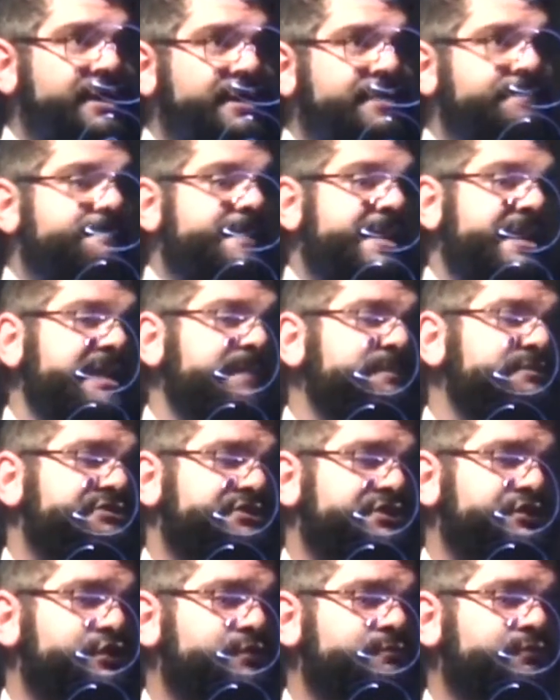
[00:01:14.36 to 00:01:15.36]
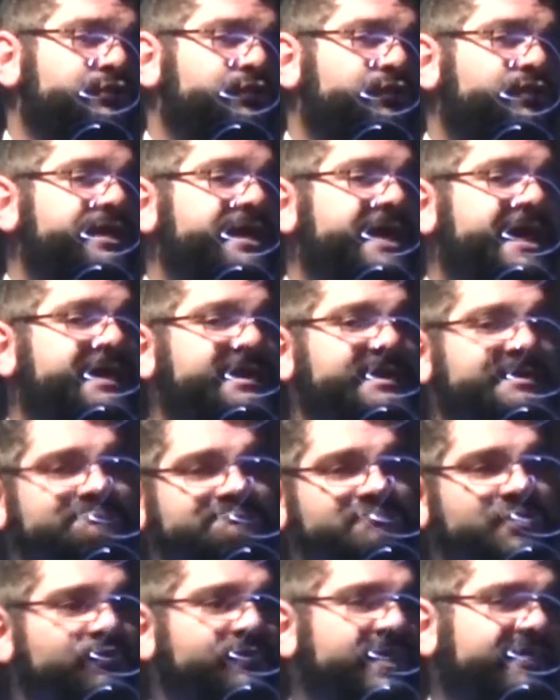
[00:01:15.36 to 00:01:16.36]
Medium term, you're looking
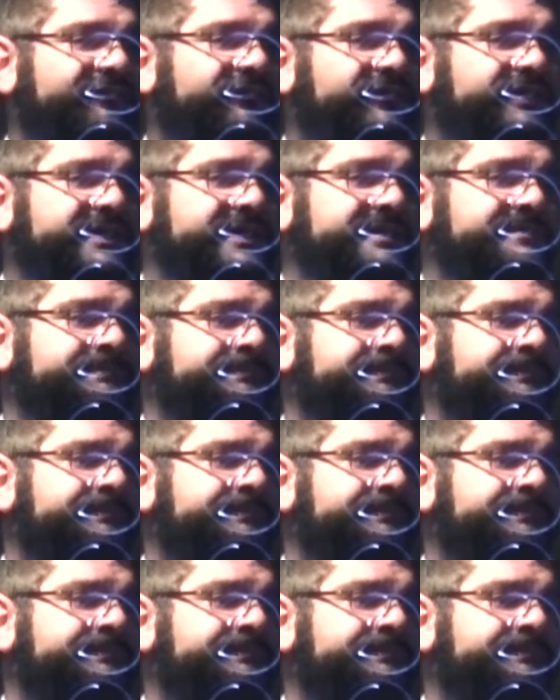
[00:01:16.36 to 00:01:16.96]
at roughly